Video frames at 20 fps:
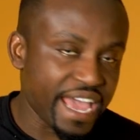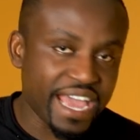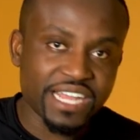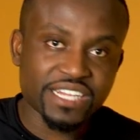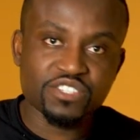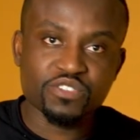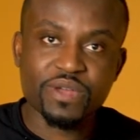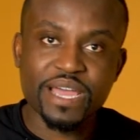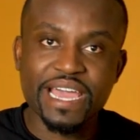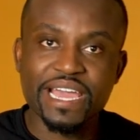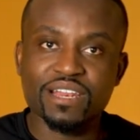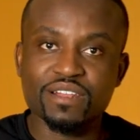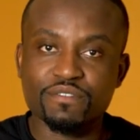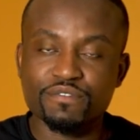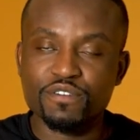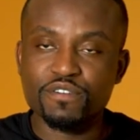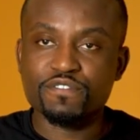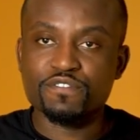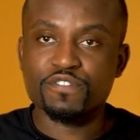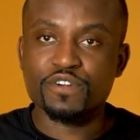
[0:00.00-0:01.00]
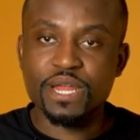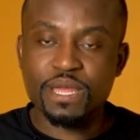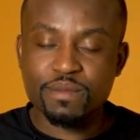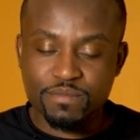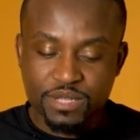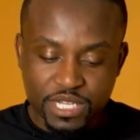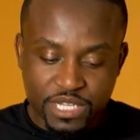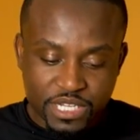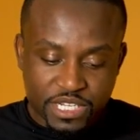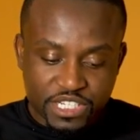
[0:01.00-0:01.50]
end to end of your
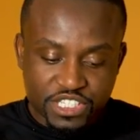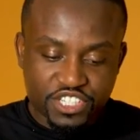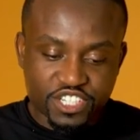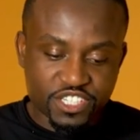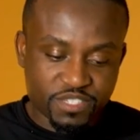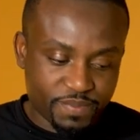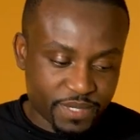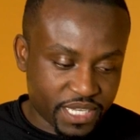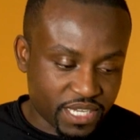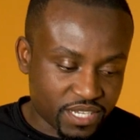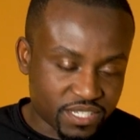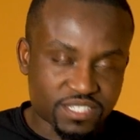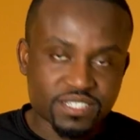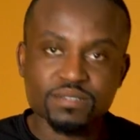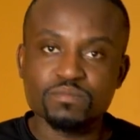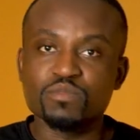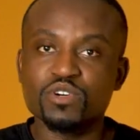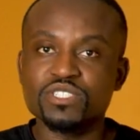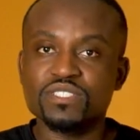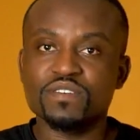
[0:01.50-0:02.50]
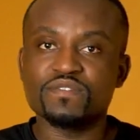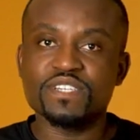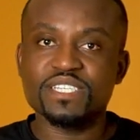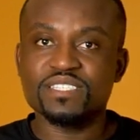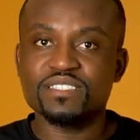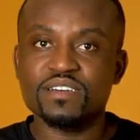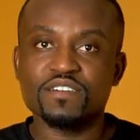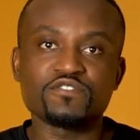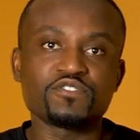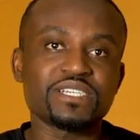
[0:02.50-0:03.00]
frame just because on most of
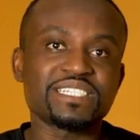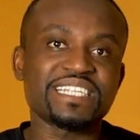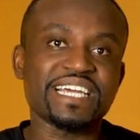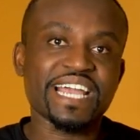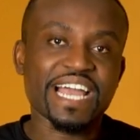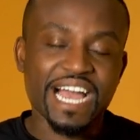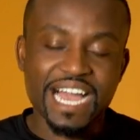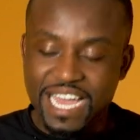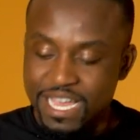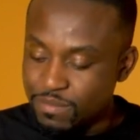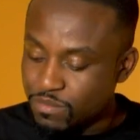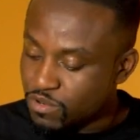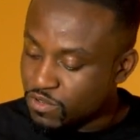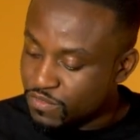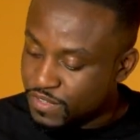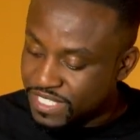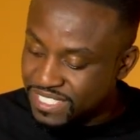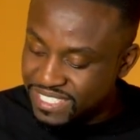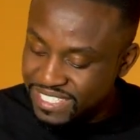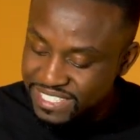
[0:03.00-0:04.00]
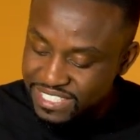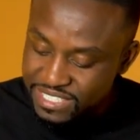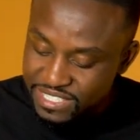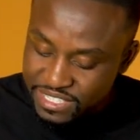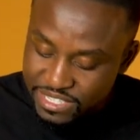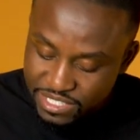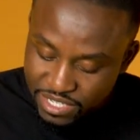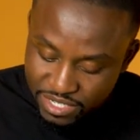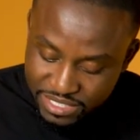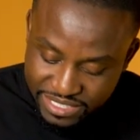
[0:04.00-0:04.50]
these softwares like iMovies it's
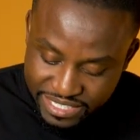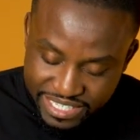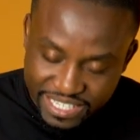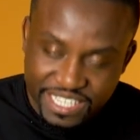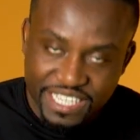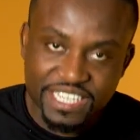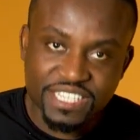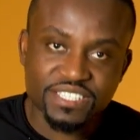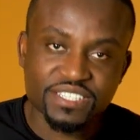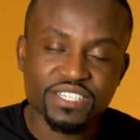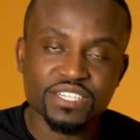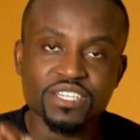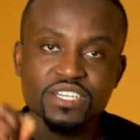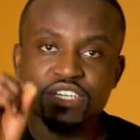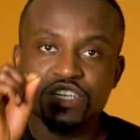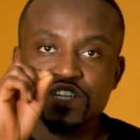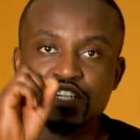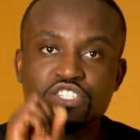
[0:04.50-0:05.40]
not that easy